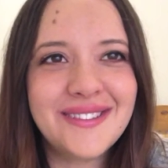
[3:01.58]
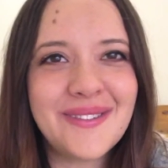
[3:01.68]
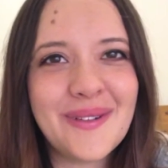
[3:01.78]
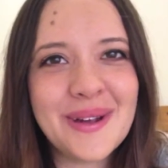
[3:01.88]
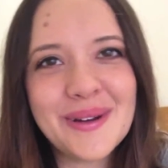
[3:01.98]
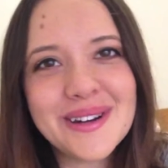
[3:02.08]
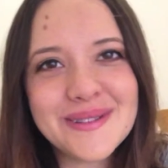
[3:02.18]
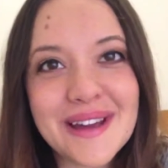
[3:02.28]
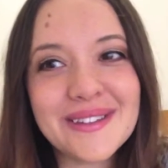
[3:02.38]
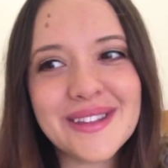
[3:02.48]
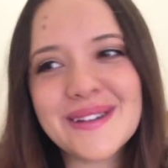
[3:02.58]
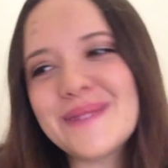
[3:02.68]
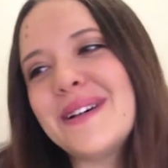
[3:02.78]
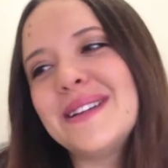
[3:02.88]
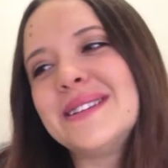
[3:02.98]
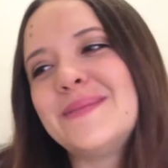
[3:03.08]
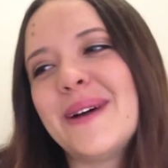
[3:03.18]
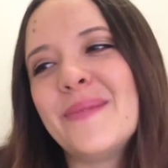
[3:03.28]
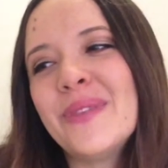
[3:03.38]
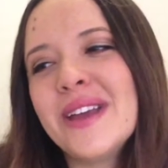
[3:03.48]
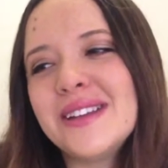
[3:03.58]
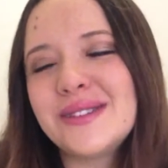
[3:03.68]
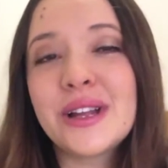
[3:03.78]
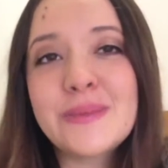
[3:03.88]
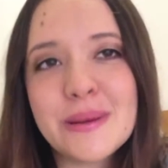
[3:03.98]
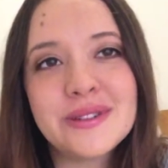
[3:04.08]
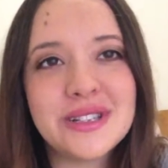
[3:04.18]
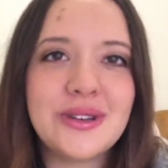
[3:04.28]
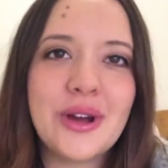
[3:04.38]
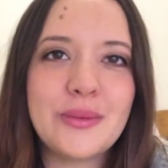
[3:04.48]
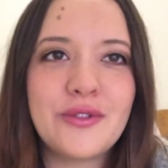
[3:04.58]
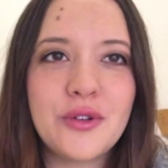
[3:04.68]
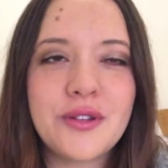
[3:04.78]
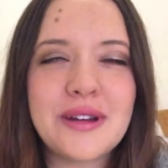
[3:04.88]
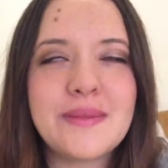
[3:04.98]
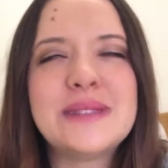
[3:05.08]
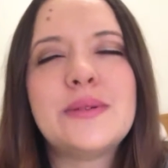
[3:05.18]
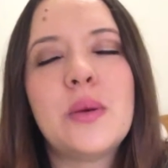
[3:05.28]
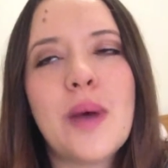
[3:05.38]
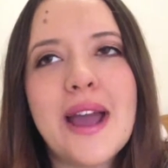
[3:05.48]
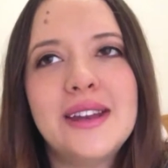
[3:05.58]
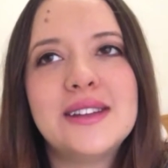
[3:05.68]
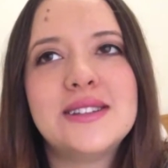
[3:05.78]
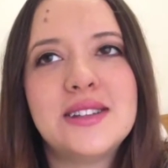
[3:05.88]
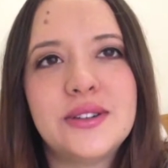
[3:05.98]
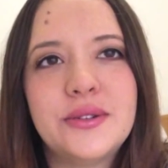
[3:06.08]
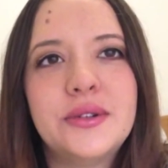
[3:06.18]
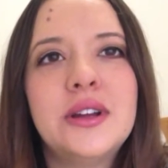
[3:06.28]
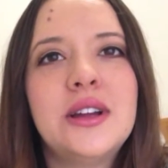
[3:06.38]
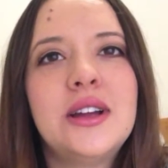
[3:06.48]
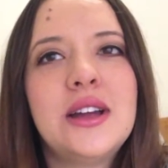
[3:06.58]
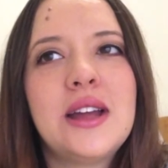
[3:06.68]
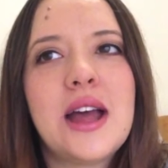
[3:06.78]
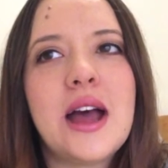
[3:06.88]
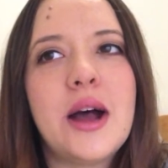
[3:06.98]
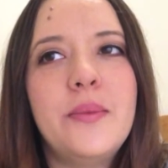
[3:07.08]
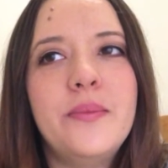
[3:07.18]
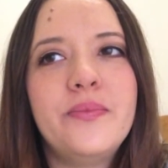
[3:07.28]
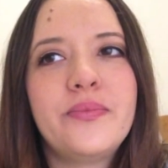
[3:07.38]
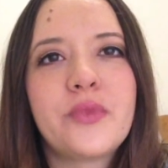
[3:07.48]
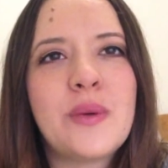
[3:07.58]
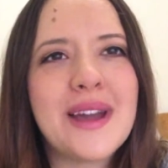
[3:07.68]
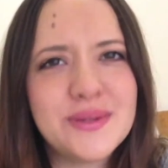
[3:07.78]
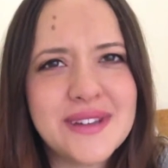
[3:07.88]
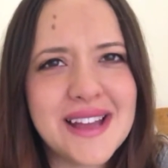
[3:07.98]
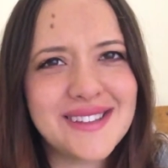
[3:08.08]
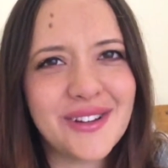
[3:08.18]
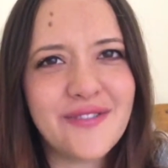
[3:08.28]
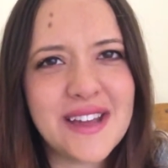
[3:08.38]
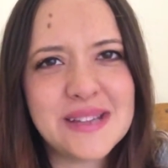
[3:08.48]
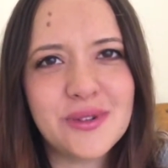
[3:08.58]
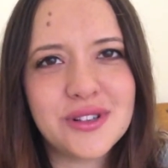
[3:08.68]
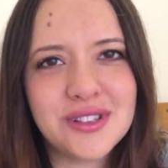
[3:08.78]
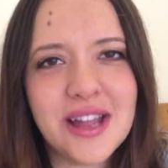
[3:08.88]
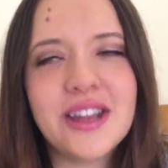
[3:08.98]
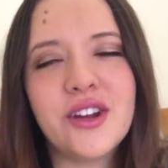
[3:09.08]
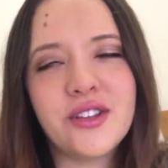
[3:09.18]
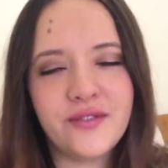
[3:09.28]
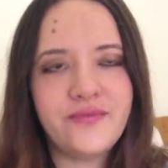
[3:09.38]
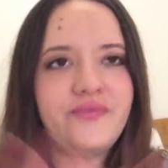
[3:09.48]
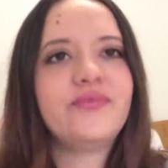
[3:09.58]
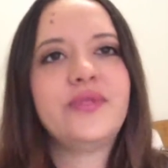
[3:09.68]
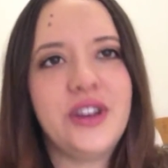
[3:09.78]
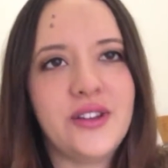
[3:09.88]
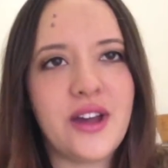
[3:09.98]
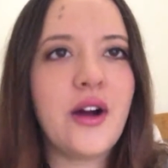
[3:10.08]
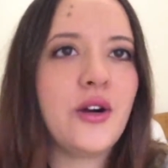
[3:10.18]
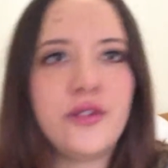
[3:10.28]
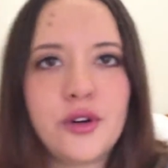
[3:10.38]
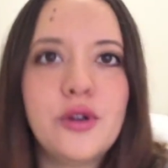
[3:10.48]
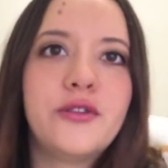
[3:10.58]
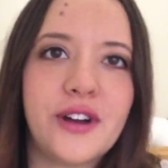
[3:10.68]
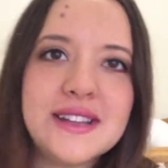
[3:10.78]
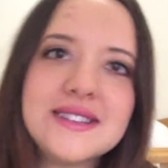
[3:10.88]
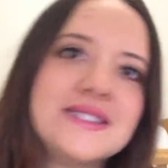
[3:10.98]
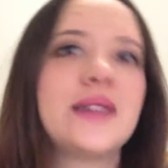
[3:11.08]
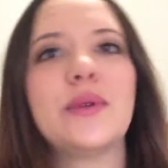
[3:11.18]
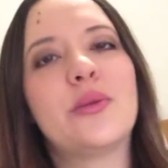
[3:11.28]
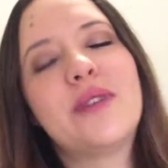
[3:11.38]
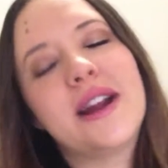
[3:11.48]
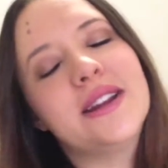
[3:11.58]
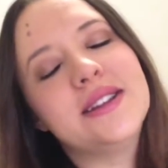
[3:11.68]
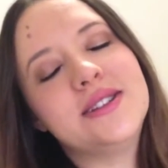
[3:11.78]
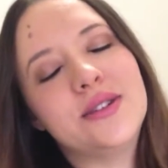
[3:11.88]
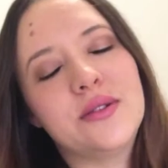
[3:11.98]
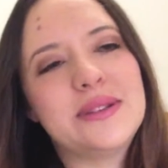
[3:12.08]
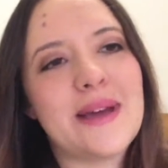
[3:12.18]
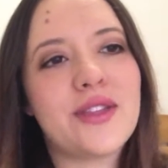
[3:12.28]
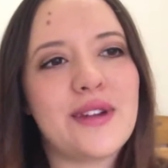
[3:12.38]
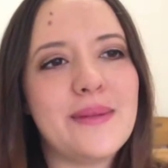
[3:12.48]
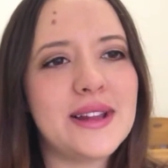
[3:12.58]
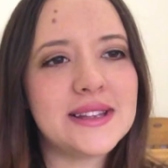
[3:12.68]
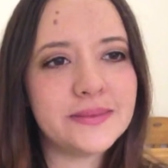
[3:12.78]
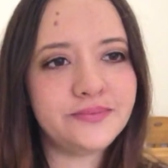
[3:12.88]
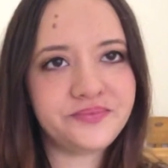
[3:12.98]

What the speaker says: we wanted to wait for 3 months. But so a lot of people did know before the 3 months, but we waited until, we waited to announce it on Facebook to the overall friends that we were pregnant until it was about 3 months.